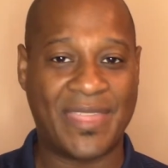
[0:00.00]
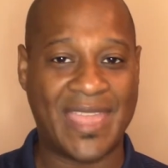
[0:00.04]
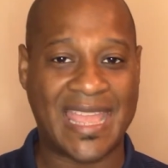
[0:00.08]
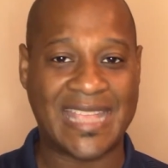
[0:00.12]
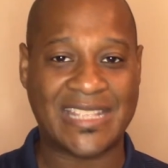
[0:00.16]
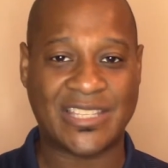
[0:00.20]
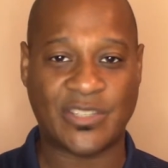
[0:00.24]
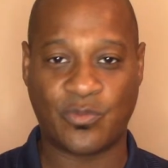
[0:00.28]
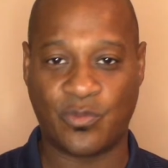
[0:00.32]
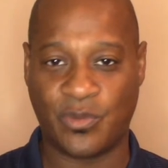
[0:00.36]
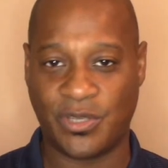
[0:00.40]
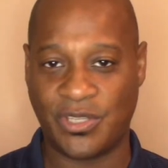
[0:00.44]

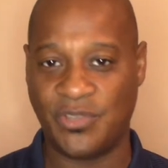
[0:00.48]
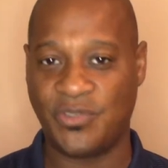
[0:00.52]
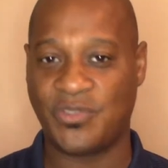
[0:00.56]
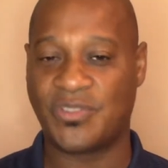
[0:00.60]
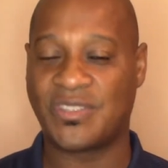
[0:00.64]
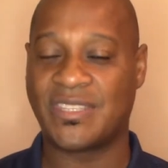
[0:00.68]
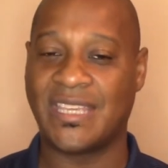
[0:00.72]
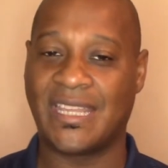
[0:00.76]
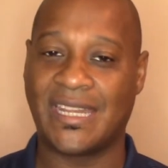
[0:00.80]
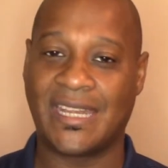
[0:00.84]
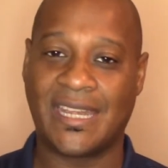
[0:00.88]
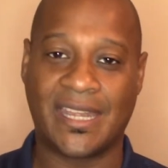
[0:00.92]
That's when you
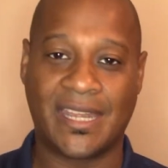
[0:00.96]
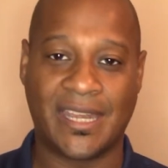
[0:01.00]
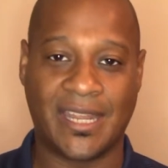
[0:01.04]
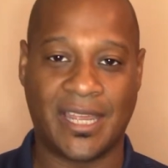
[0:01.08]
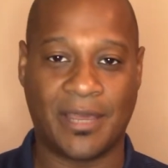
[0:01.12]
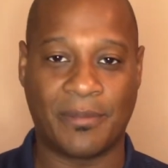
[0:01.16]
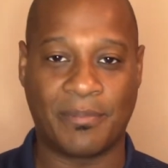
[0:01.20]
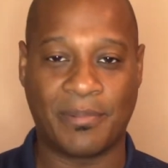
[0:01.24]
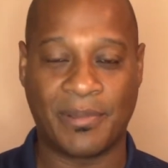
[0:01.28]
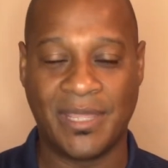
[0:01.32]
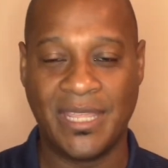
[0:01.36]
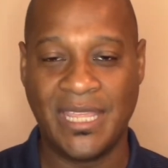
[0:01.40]
set it
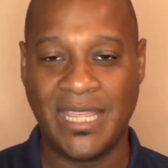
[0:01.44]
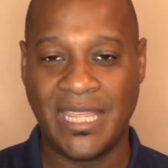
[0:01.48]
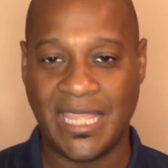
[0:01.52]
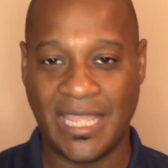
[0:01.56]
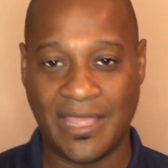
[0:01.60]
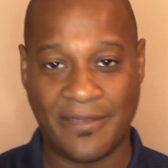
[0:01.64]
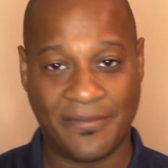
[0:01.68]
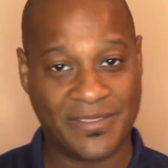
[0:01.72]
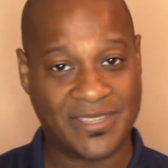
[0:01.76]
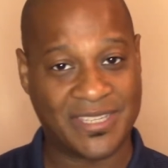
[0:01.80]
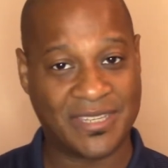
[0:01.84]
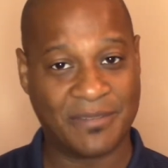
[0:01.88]
up.
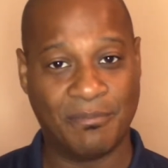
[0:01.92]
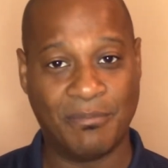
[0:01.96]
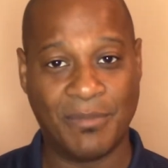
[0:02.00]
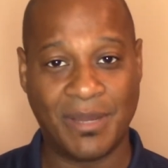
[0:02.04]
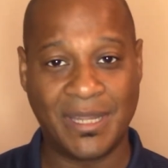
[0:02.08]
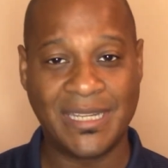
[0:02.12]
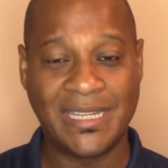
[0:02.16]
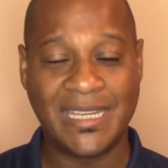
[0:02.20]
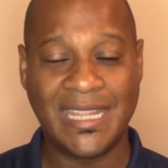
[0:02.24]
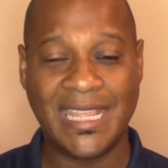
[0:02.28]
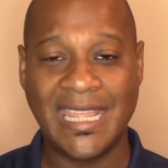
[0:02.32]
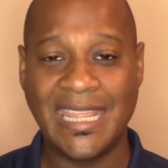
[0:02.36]
If it's a
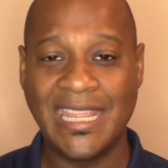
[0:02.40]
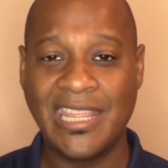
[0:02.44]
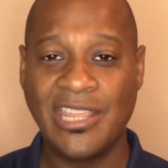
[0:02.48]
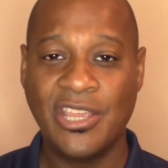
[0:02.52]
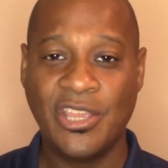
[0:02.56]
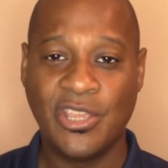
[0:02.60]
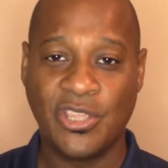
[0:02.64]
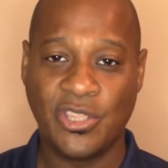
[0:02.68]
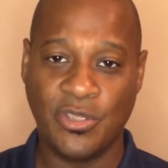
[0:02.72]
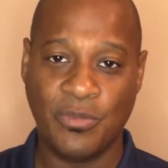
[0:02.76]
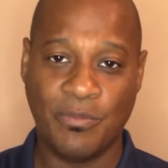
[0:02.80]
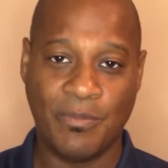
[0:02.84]

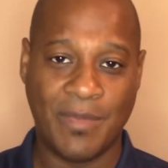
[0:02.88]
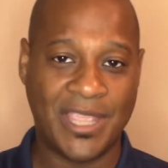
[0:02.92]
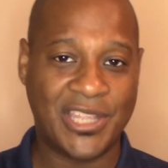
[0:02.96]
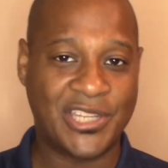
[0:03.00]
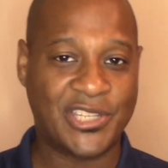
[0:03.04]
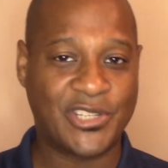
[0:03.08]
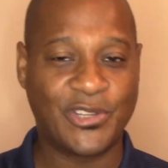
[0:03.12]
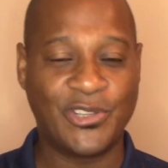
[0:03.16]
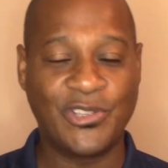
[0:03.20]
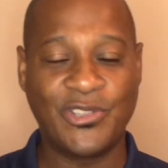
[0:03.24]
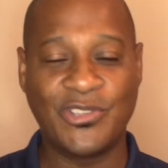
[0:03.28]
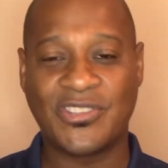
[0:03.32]
Monday, you
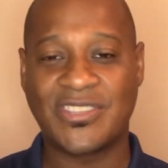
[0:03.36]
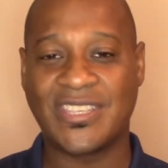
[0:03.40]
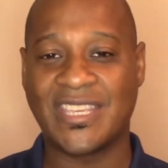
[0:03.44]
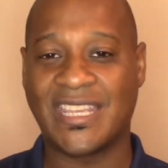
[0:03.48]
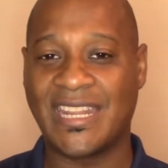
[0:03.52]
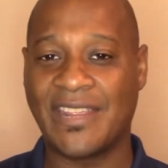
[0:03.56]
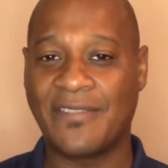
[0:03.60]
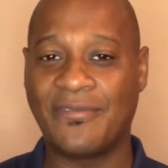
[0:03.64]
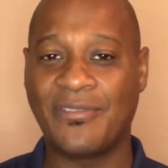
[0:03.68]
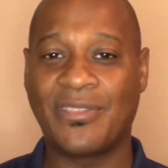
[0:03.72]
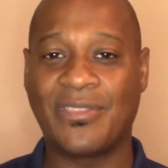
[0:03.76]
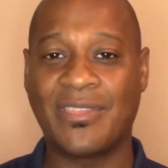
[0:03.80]
make sure you
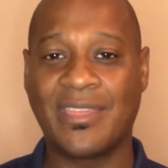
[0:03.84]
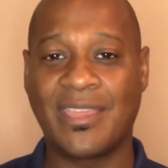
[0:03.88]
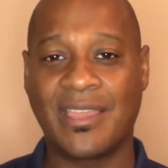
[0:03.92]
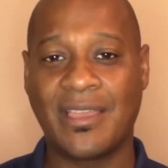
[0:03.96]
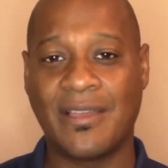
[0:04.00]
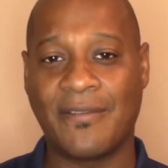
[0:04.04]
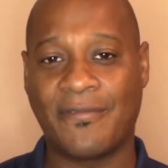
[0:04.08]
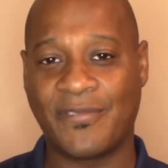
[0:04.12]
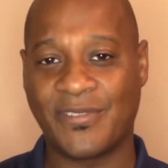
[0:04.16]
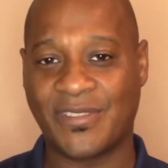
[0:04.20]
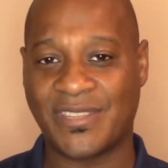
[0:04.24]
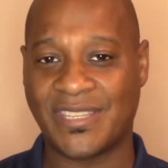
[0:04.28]
set
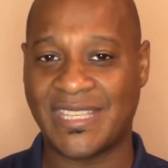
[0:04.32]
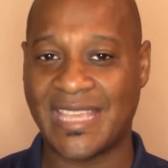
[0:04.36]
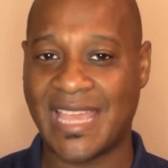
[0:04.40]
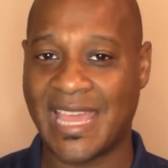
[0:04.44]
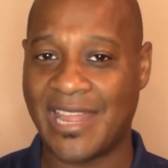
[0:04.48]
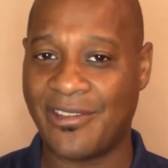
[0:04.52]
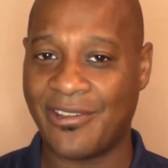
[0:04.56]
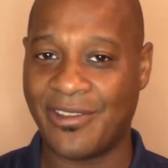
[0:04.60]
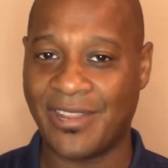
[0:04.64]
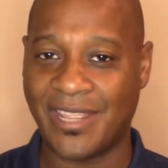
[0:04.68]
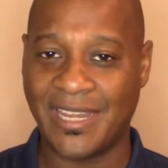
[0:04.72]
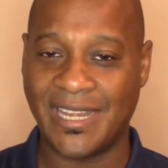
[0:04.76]
everything up for
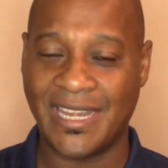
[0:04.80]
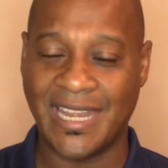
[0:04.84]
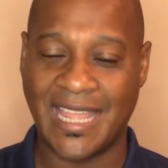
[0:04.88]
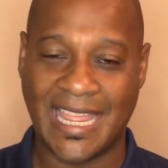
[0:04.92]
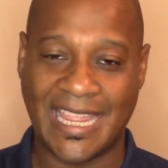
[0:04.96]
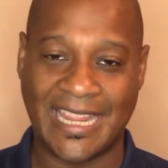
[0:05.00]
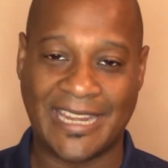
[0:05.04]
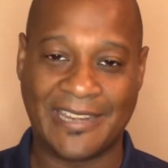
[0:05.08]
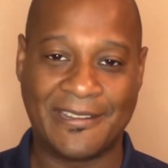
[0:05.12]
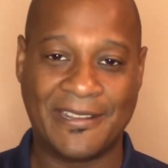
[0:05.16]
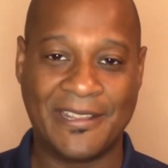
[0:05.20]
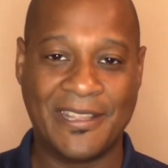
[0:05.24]
Saturday
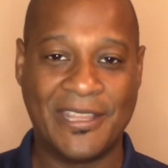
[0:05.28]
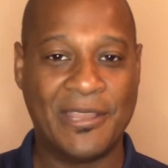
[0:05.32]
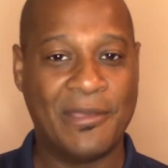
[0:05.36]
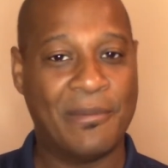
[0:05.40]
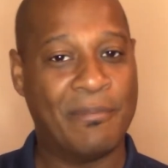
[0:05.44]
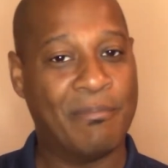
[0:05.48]
night.